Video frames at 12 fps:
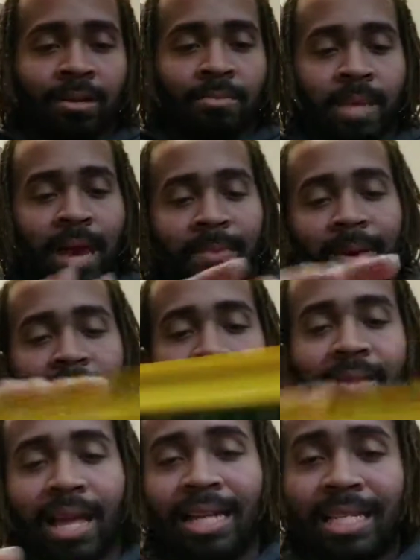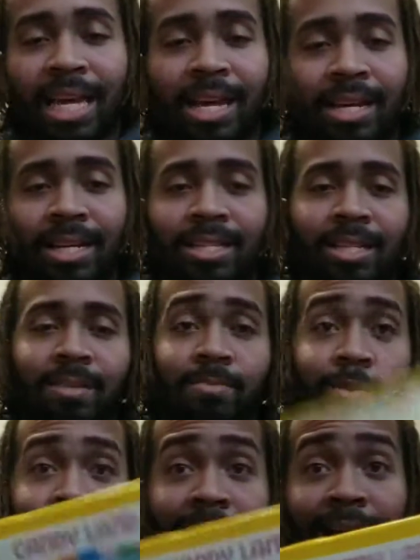yep, like I said, it's a good
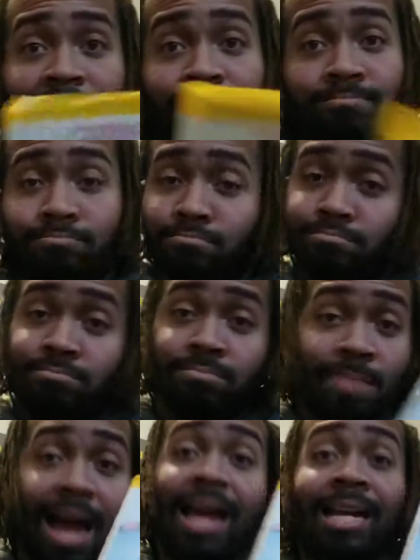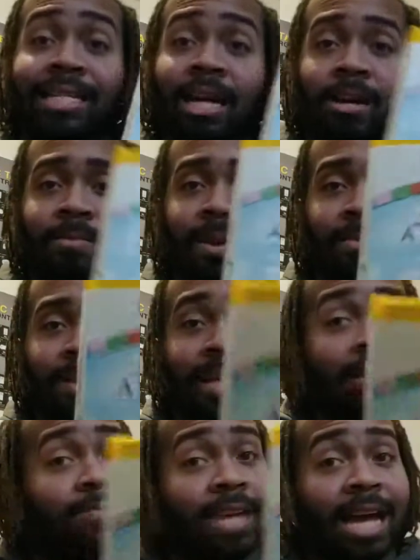movie. I guess I can
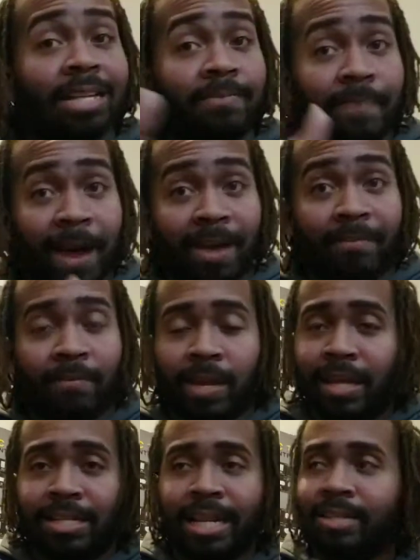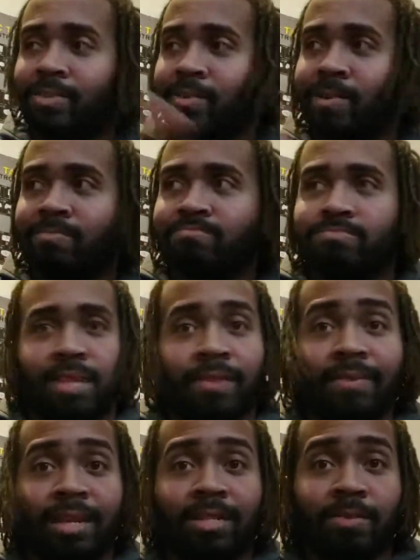recommend it. If you guys can find VHS or
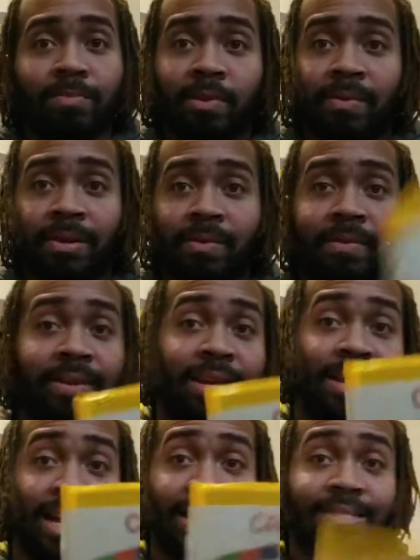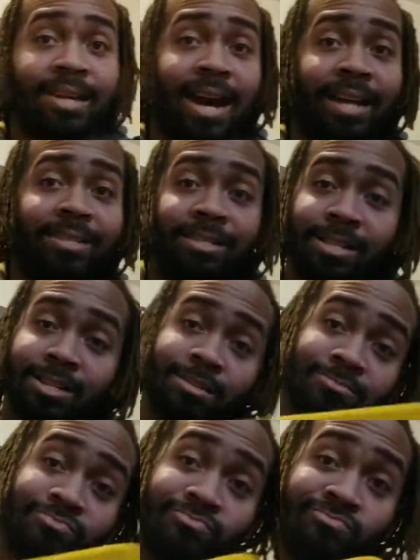DVDs or Blu-rays, whatever you guys got,
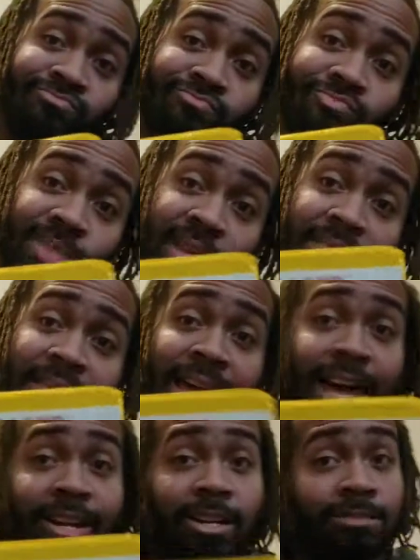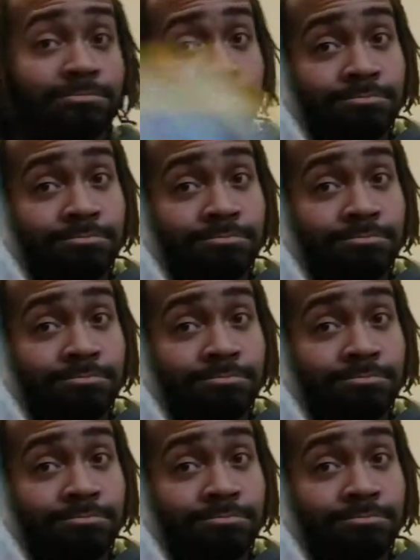give it a gander.